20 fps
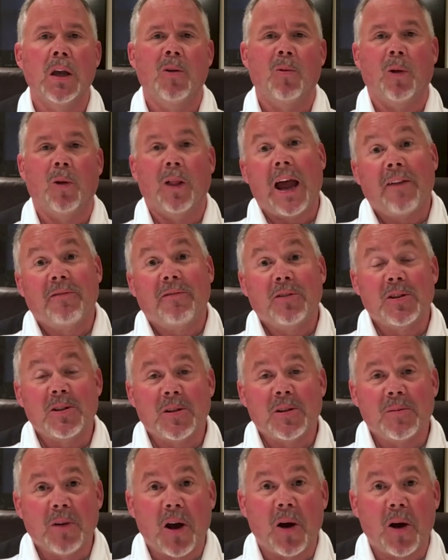Well, after
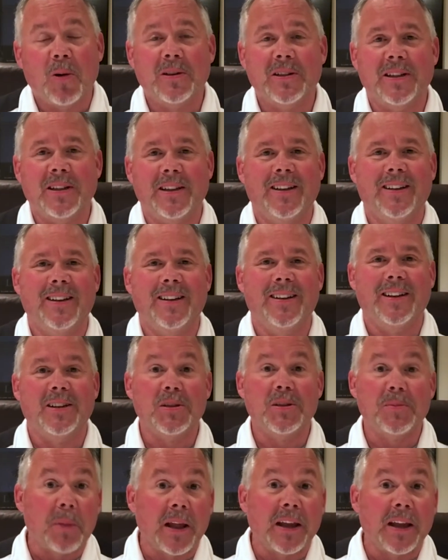some coaxing and
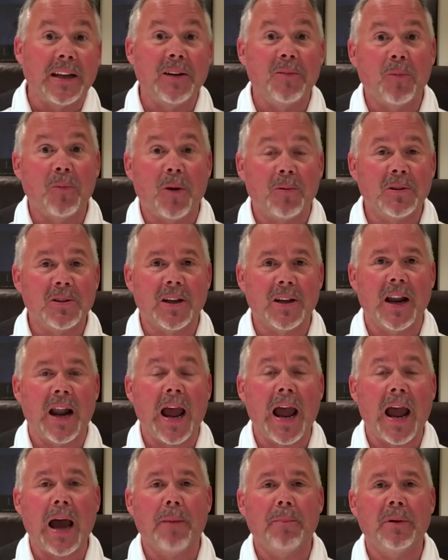explaining what was going
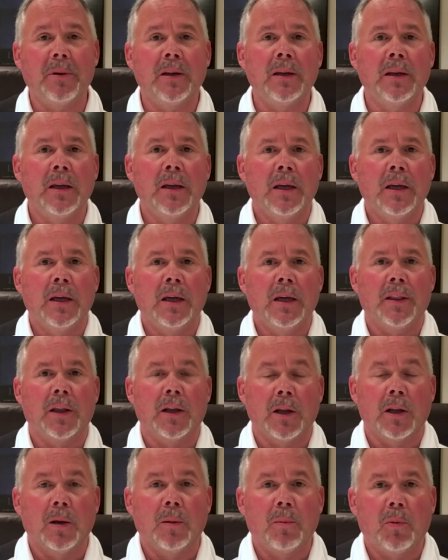to happen,
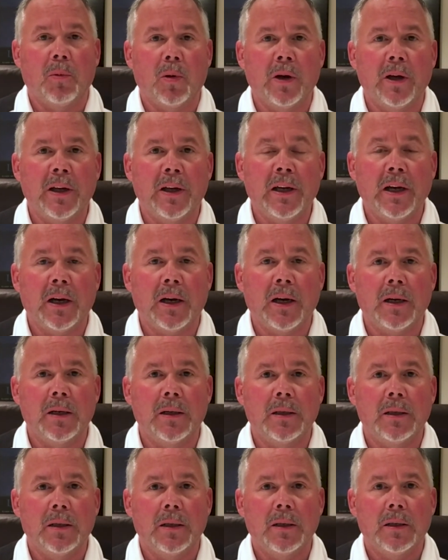the little boy
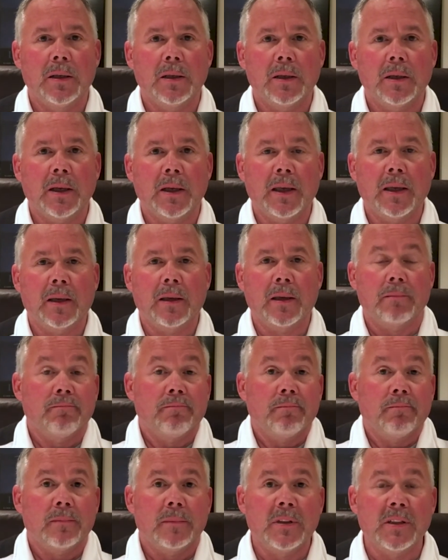
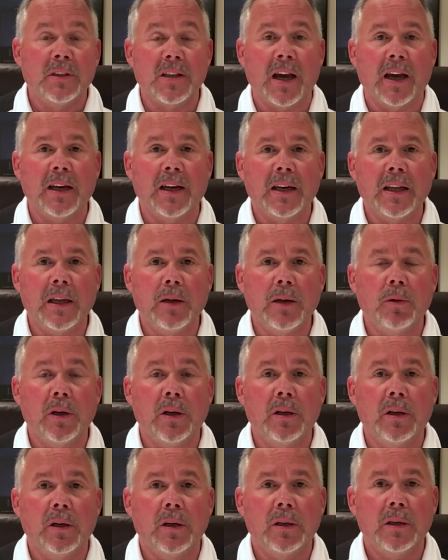decided he
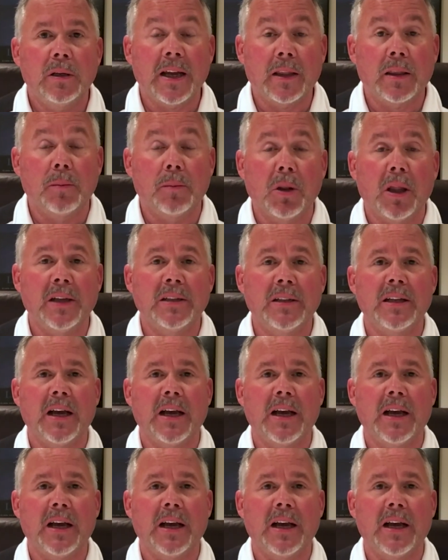would take the blood